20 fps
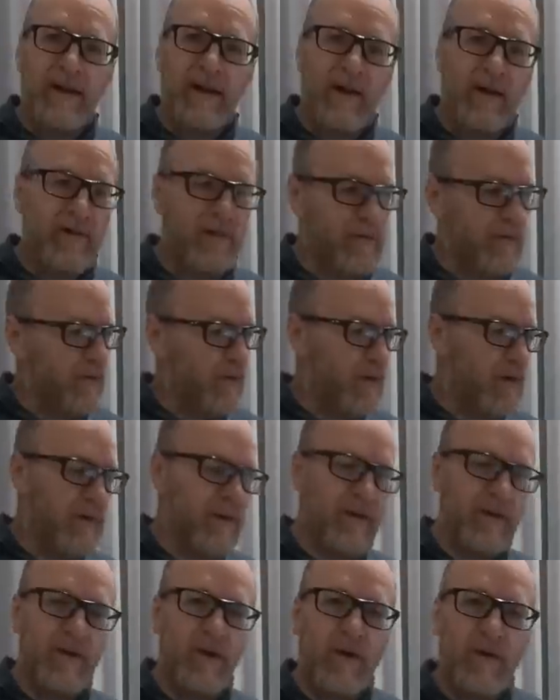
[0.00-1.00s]
enough, or
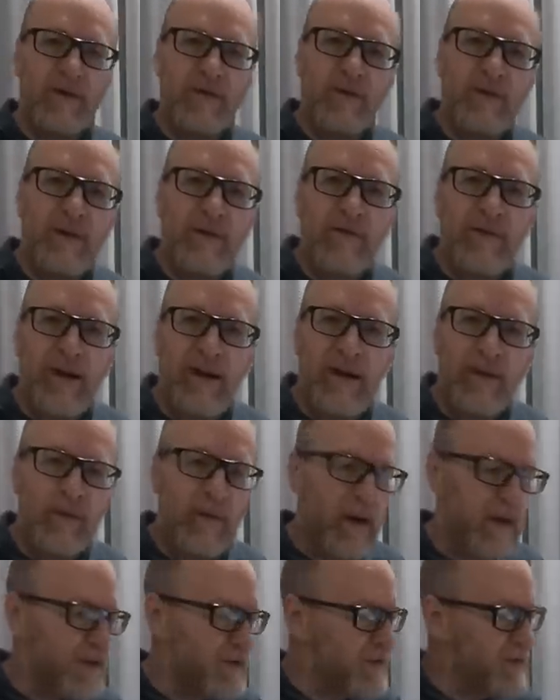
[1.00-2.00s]
they're not doing very
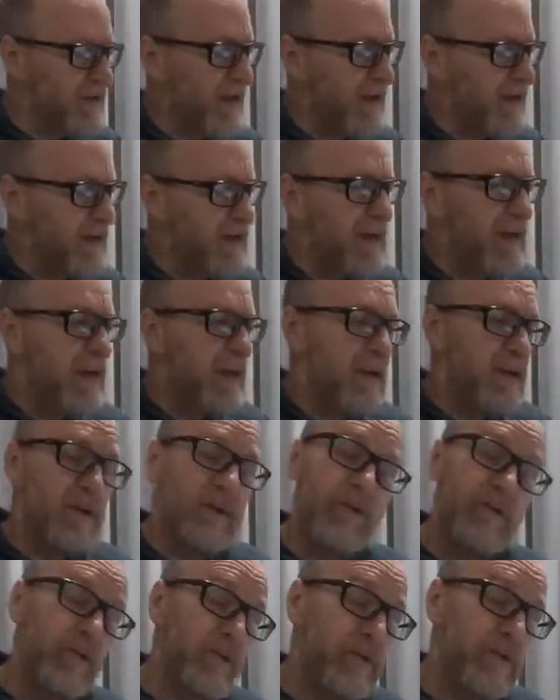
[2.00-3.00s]
much, then
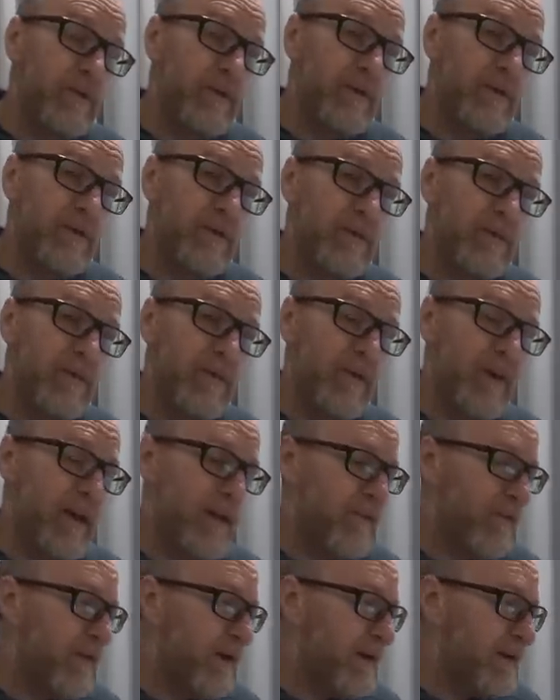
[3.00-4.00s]
your photos are going to be
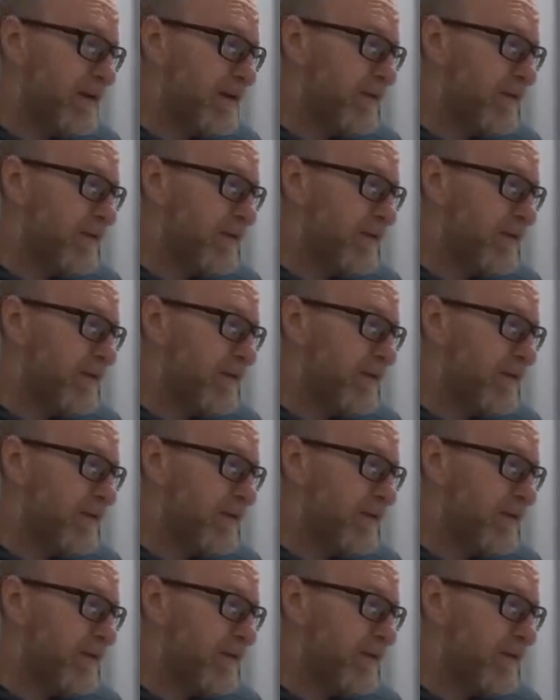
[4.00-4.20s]
very, very